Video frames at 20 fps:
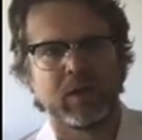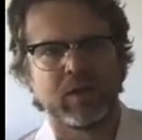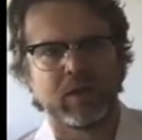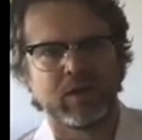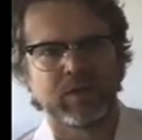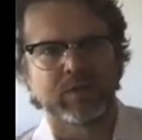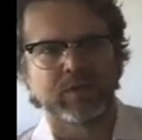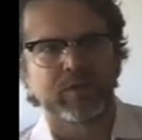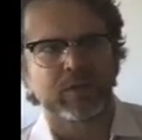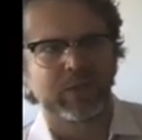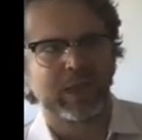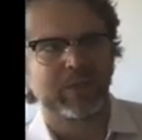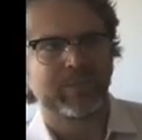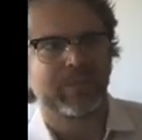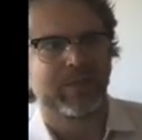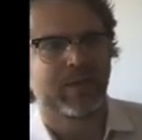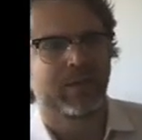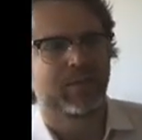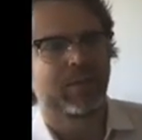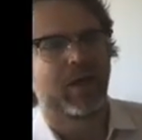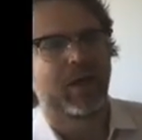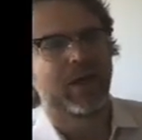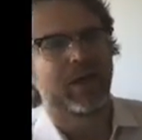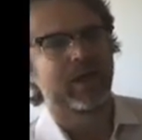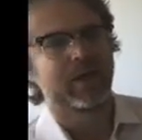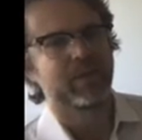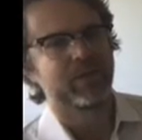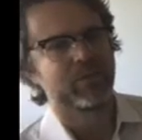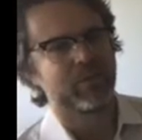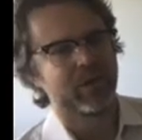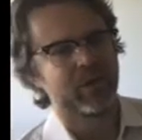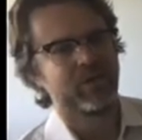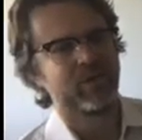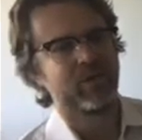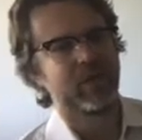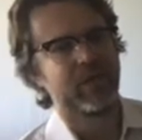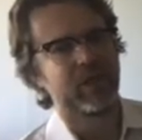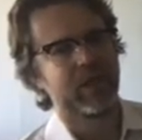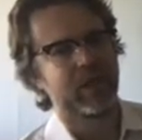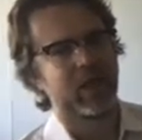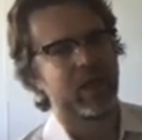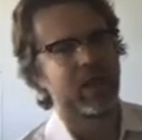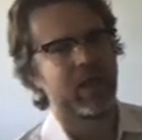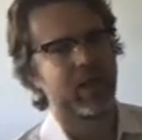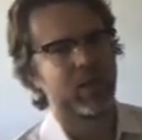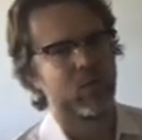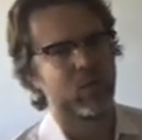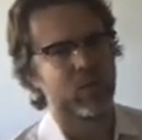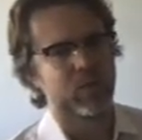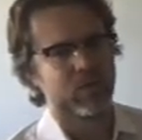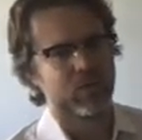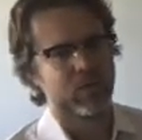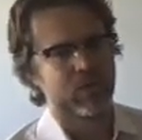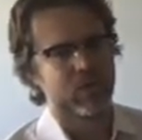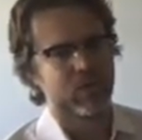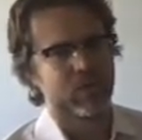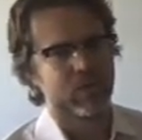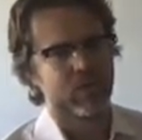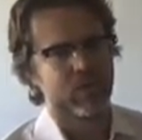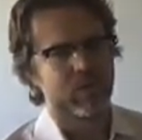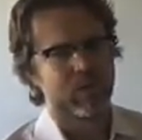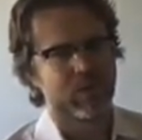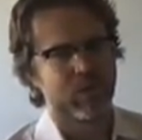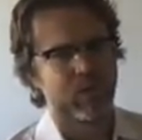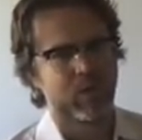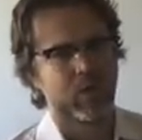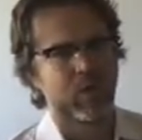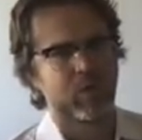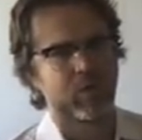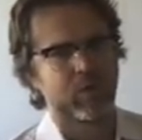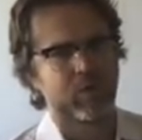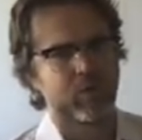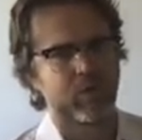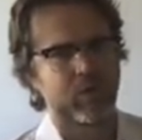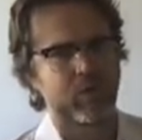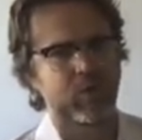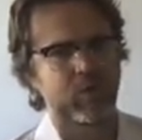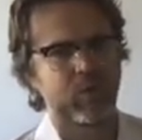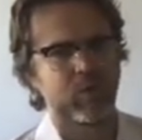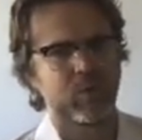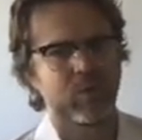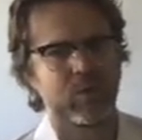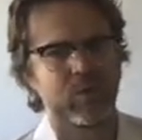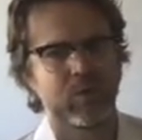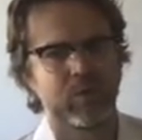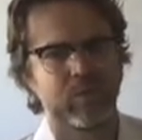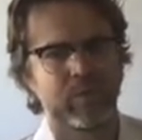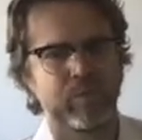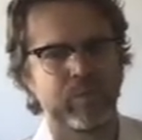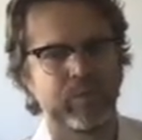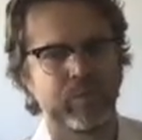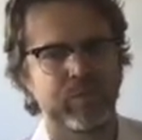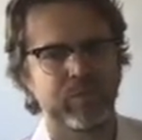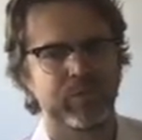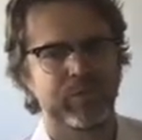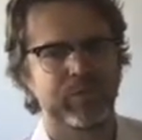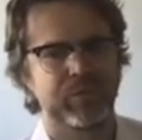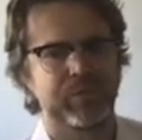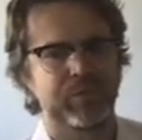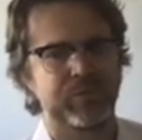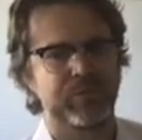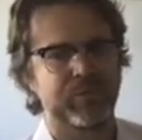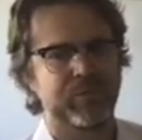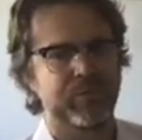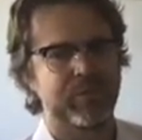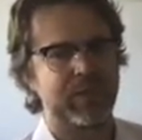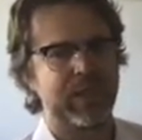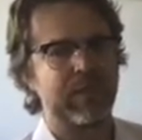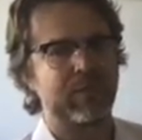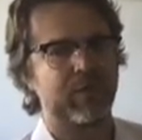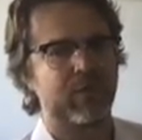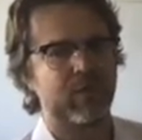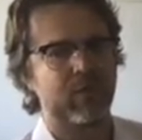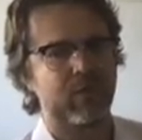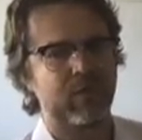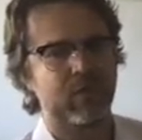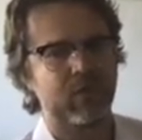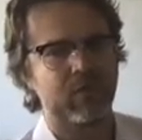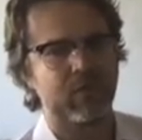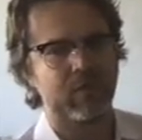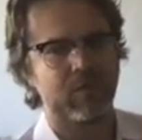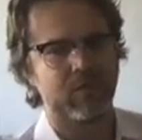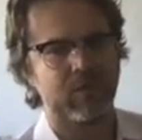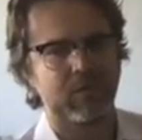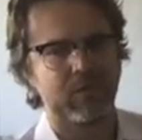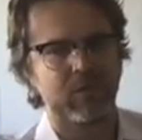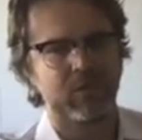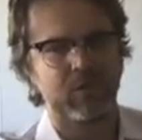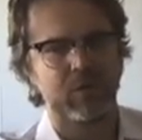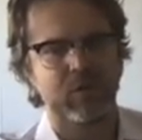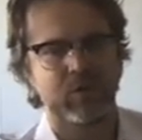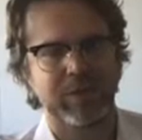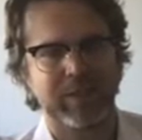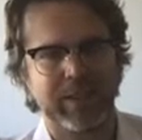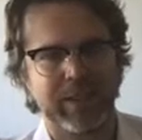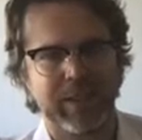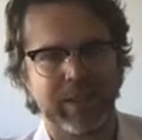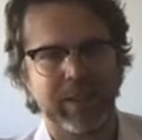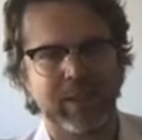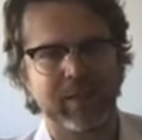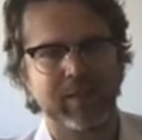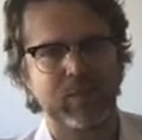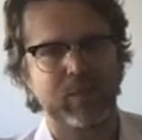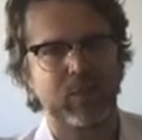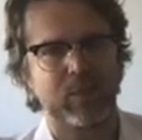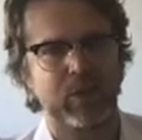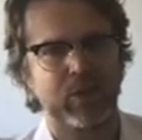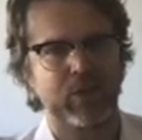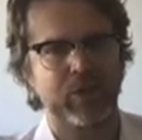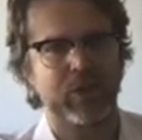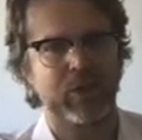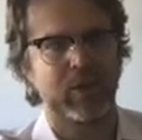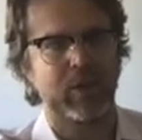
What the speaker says: So keep that in mind briefly, and I want to go through several critiques which